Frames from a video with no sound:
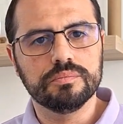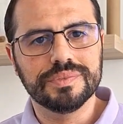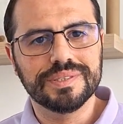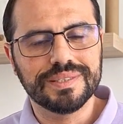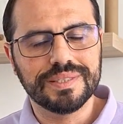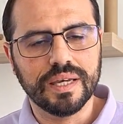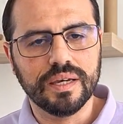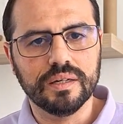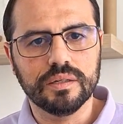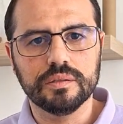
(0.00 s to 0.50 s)

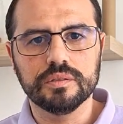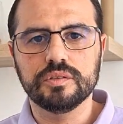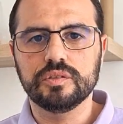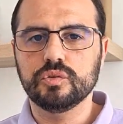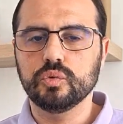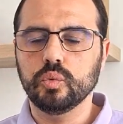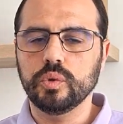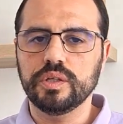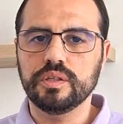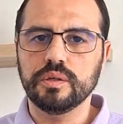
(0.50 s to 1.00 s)

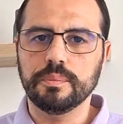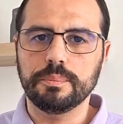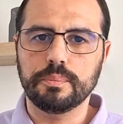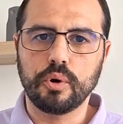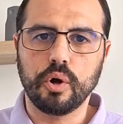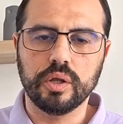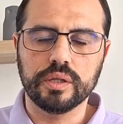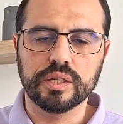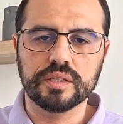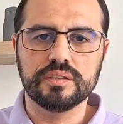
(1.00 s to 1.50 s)
sales, with the
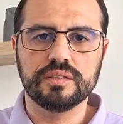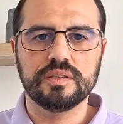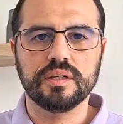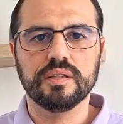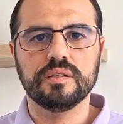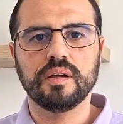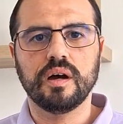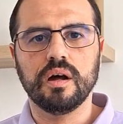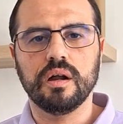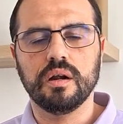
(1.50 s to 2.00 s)
products
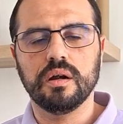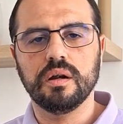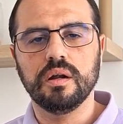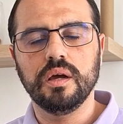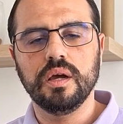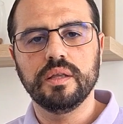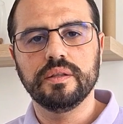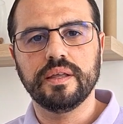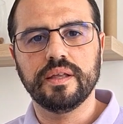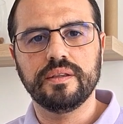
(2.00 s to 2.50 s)

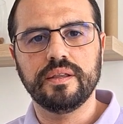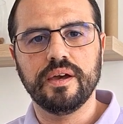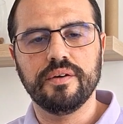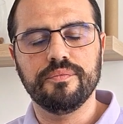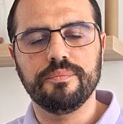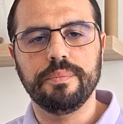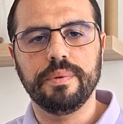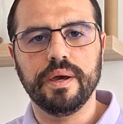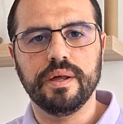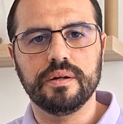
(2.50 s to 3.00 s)
that
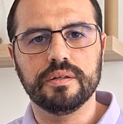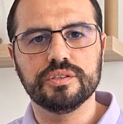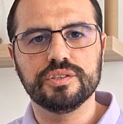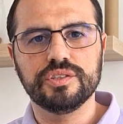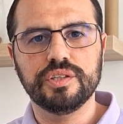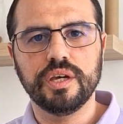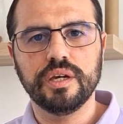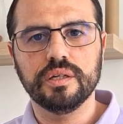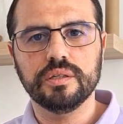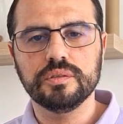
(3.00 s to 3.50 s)
have better
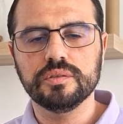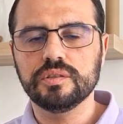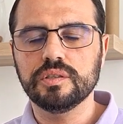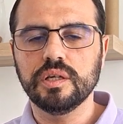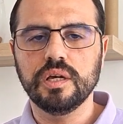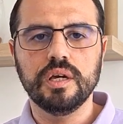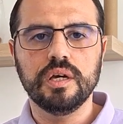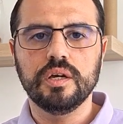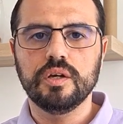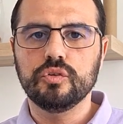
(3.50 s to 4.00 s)
sales,
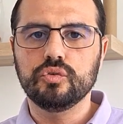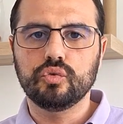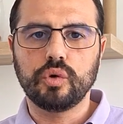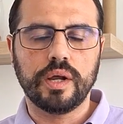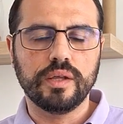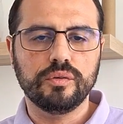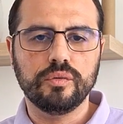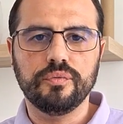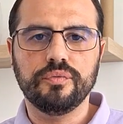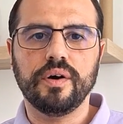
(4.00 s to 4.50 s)

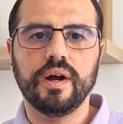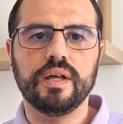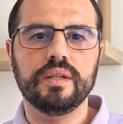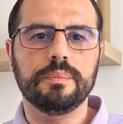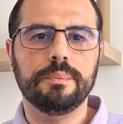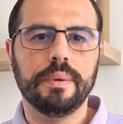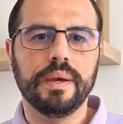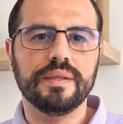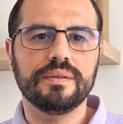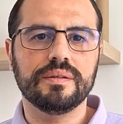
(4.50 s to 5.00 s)
try to
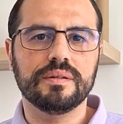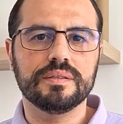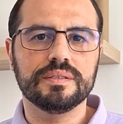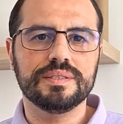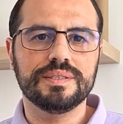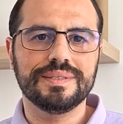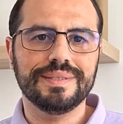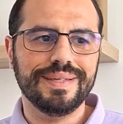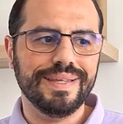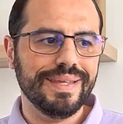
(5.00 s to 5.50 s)
find
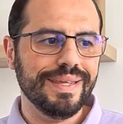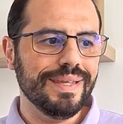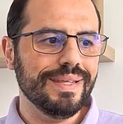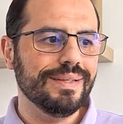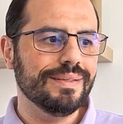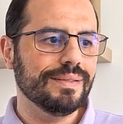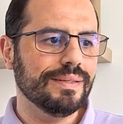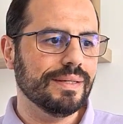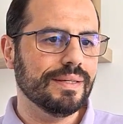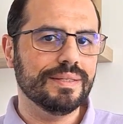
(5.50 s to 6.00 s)
patterns
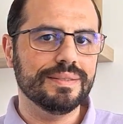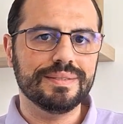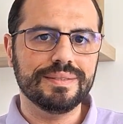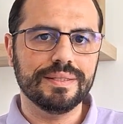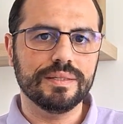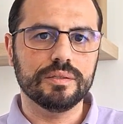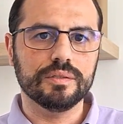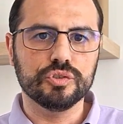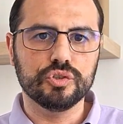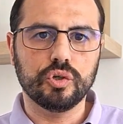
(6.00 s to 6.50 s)
in the
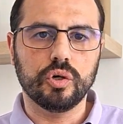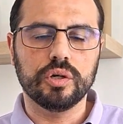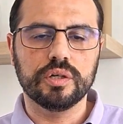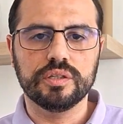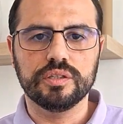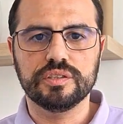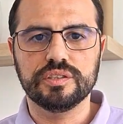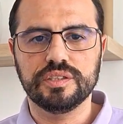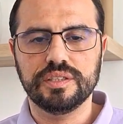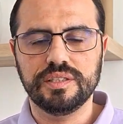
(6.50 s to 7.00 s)
sales
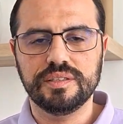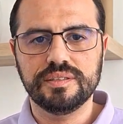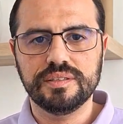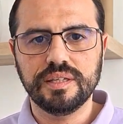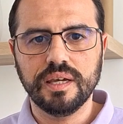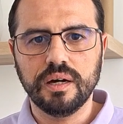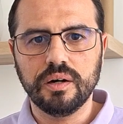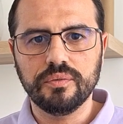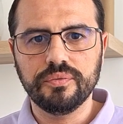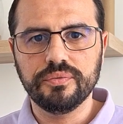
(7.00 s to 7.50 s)
orders
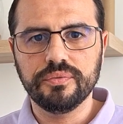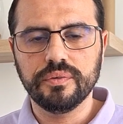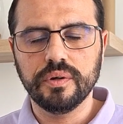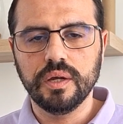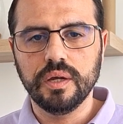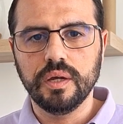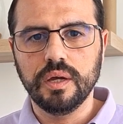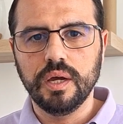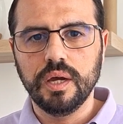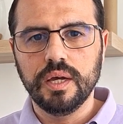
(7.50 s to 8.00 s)
itself.
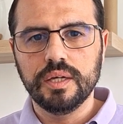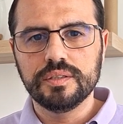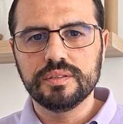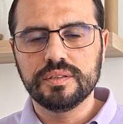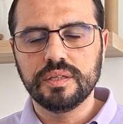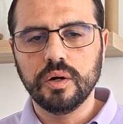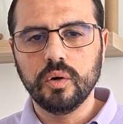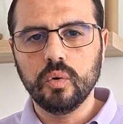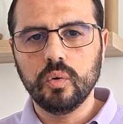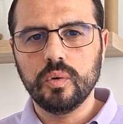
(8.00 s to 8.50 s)

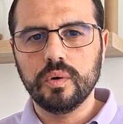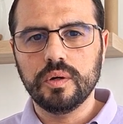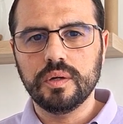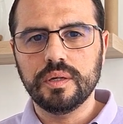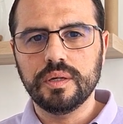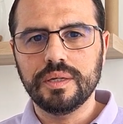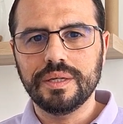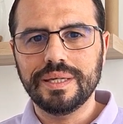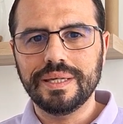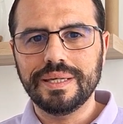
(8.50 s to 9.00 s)
So
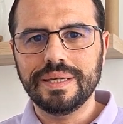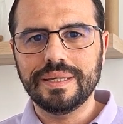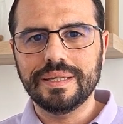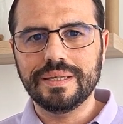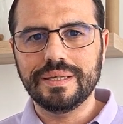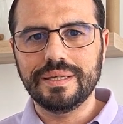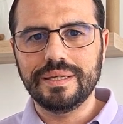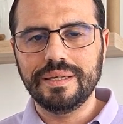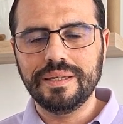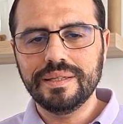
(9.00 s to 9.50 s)

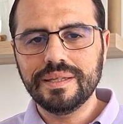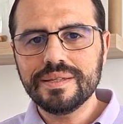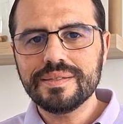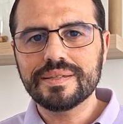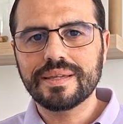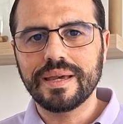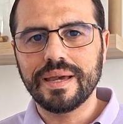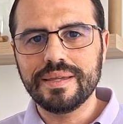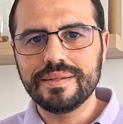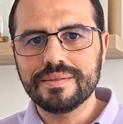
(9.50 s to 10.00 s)
in this
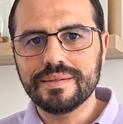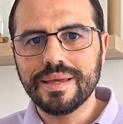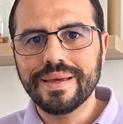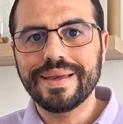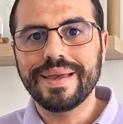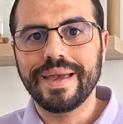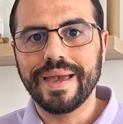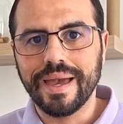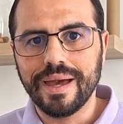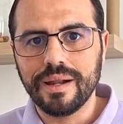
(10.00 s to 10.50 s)
case,
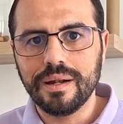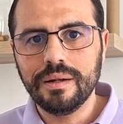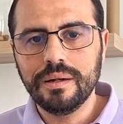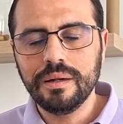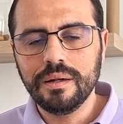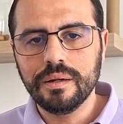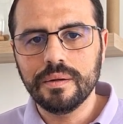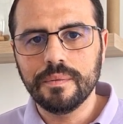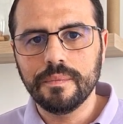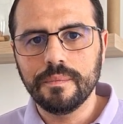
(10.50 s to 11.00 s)

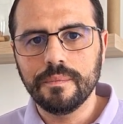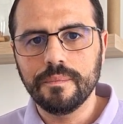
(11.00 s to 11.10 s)
again,